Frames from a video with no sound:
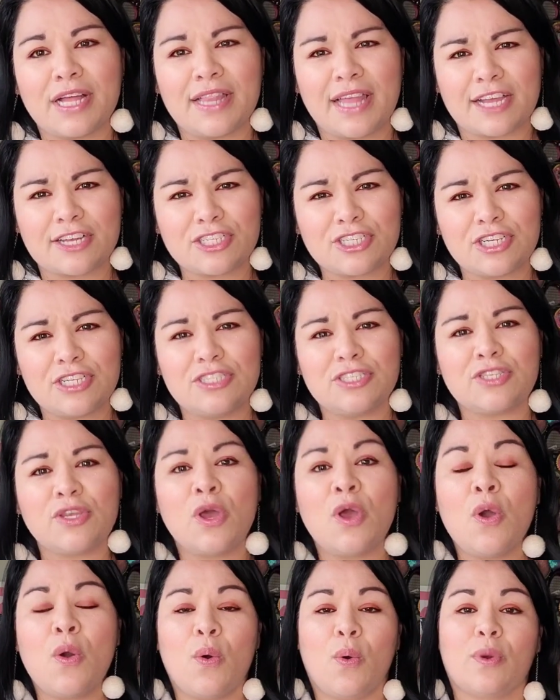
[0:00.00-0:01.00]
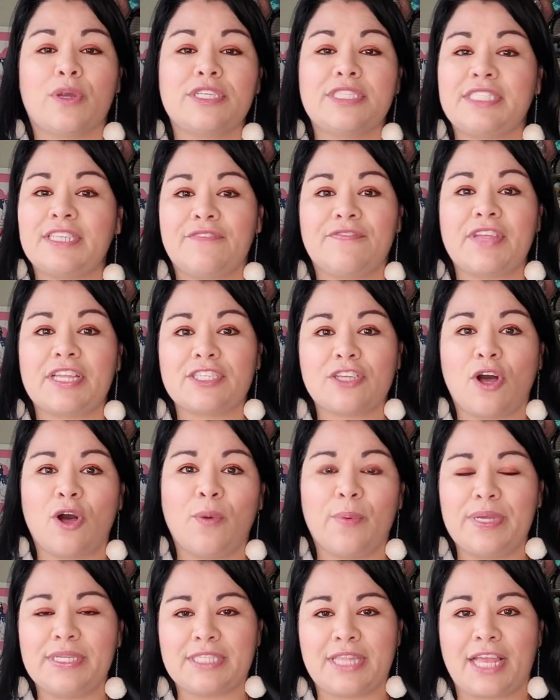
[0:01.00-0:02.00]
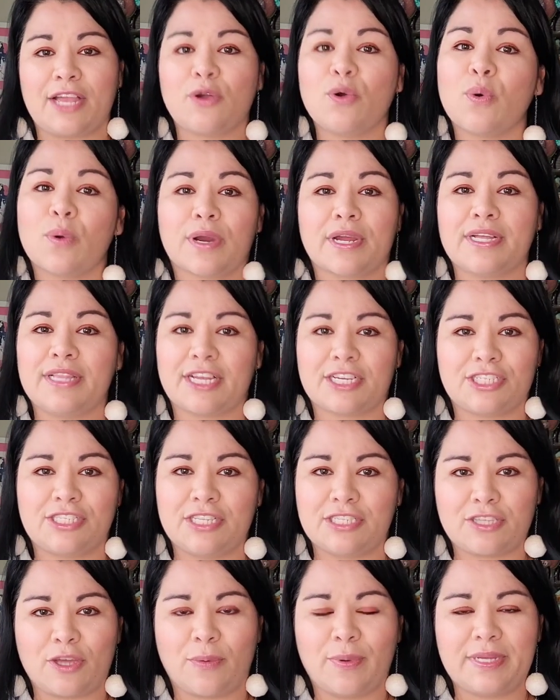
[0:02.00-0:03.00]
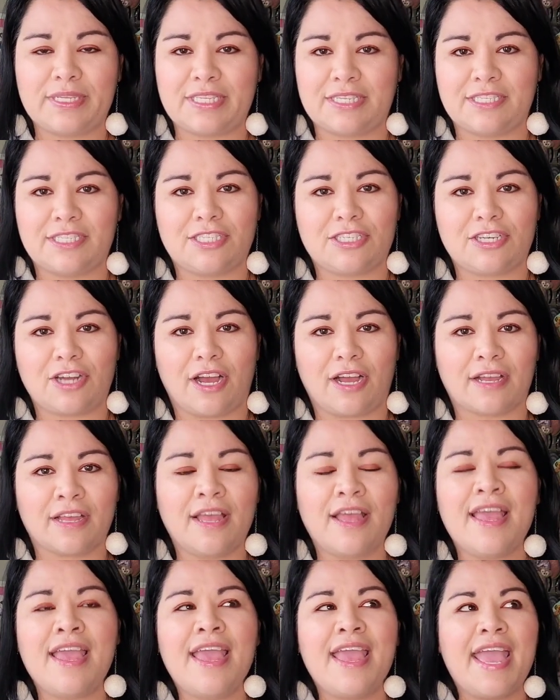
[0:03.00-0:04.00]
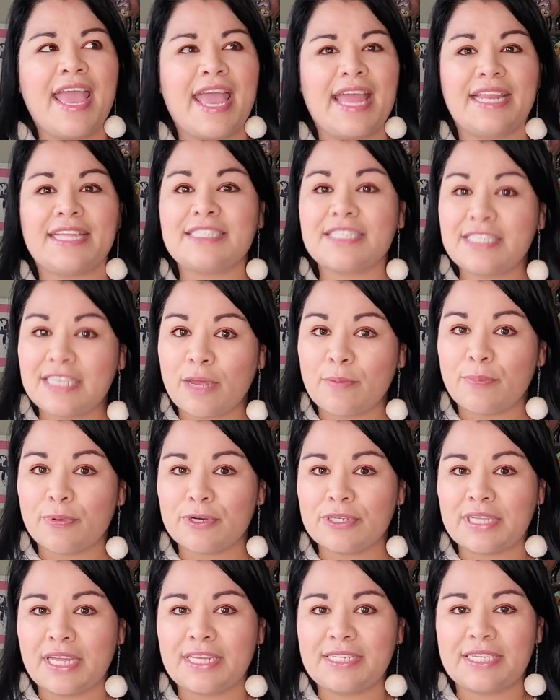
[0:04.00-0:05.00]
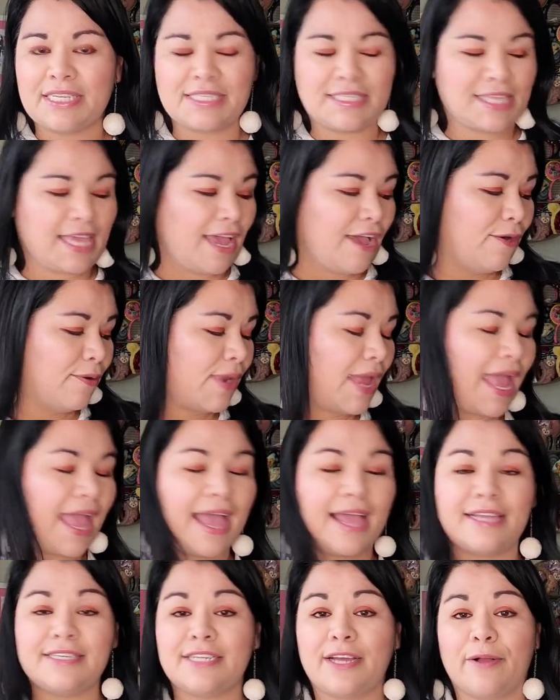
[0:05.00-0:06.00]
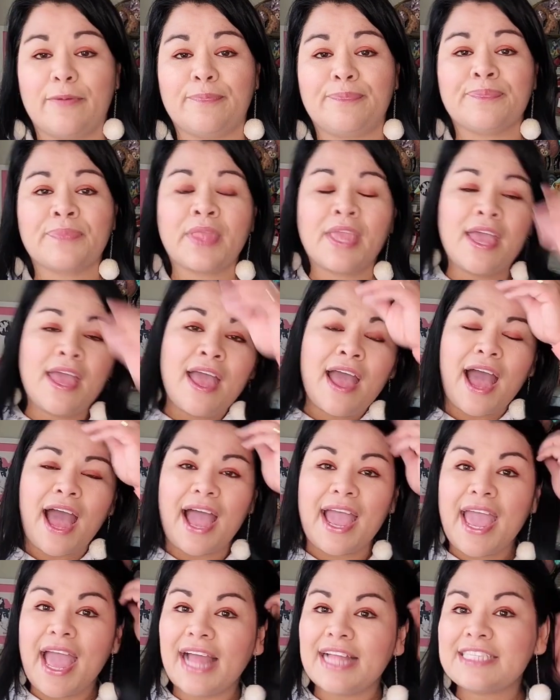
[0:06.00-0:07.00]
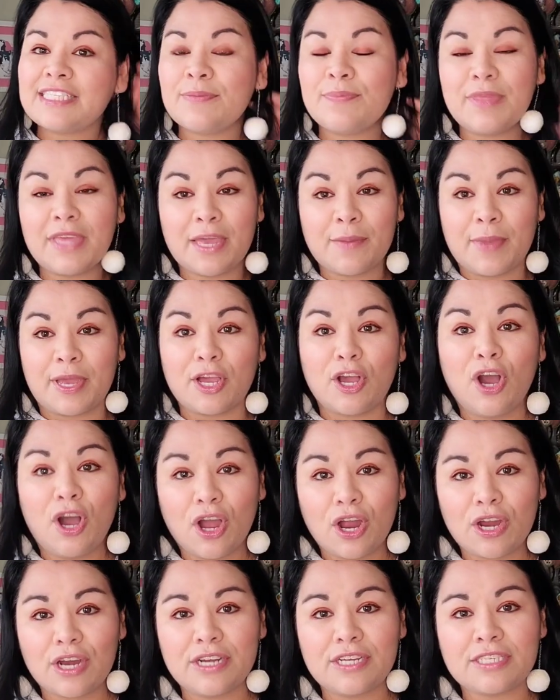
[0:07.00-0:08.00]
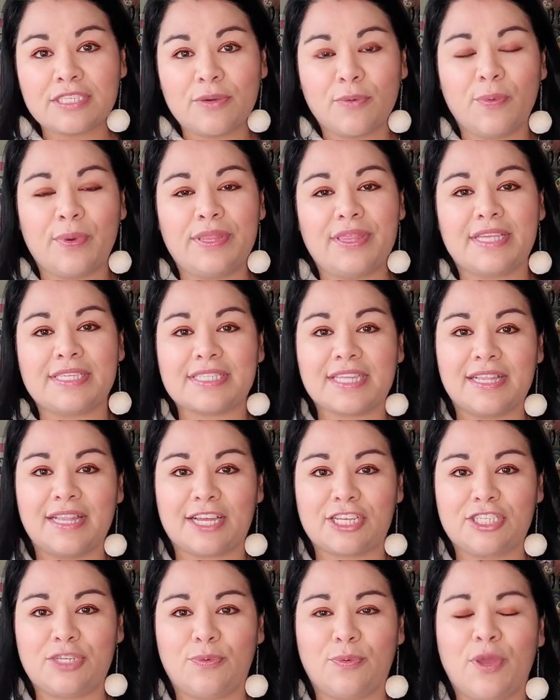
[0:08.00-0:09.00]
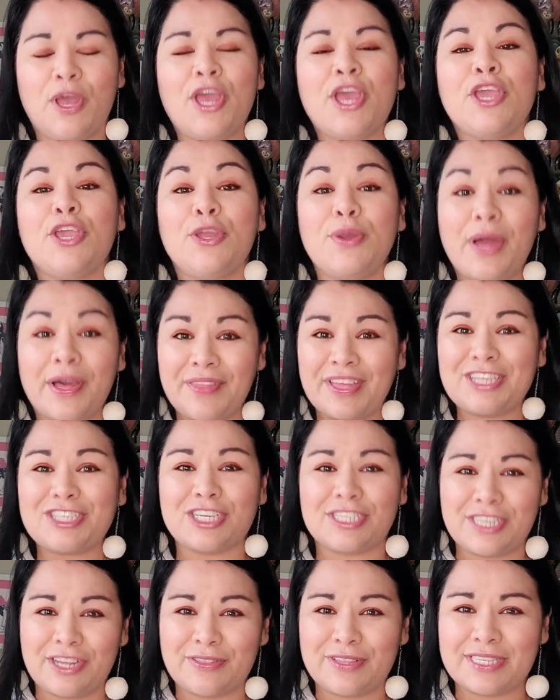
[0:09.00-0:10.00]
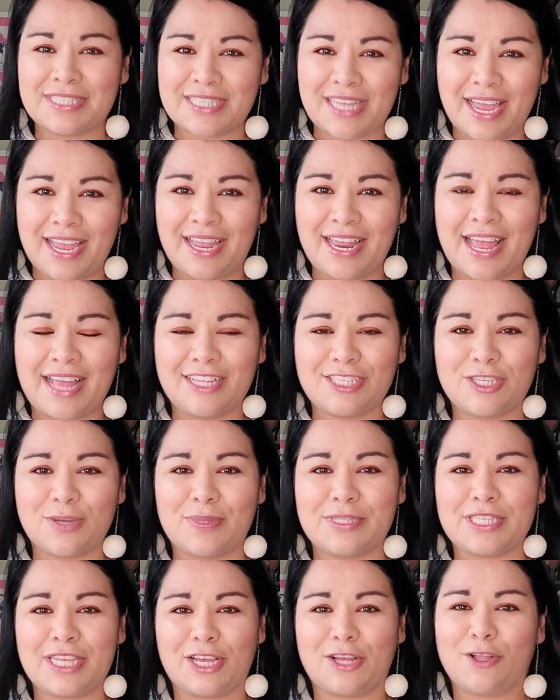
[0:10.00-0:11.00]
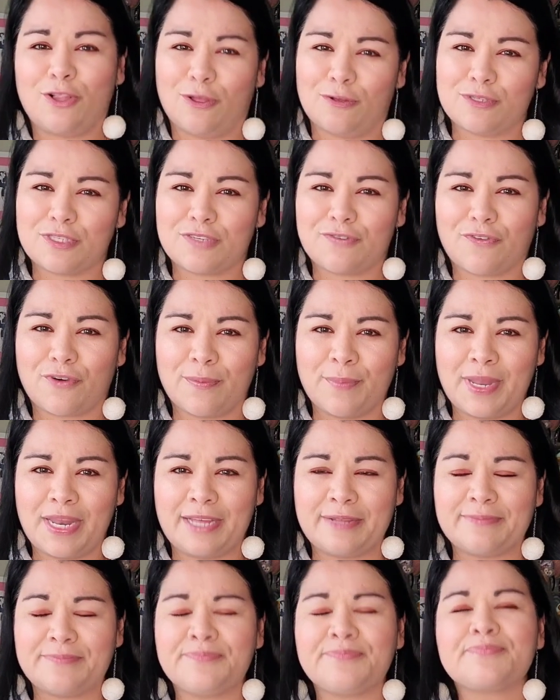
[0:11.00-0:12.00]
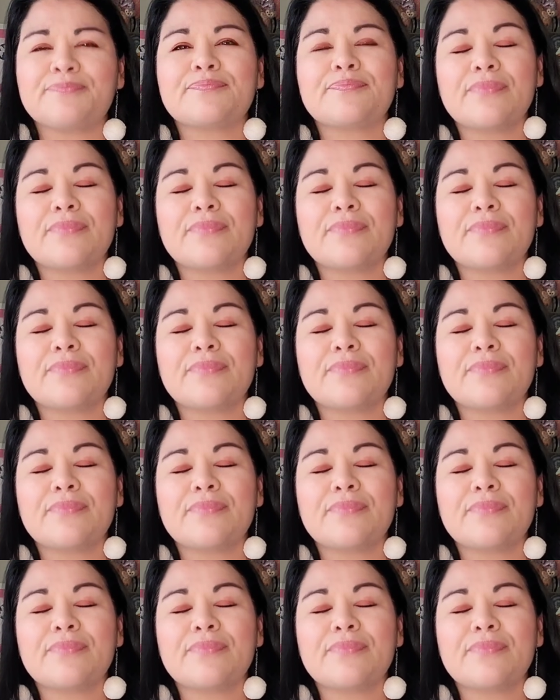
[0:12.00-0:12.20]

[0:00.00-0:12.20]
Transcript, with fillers: collections or stuff that's always like core collection that's always in stock. It is a 10% discount. And um, I had something in my cart when this collection, you know how they shut down the site and so it's like closed for a minute?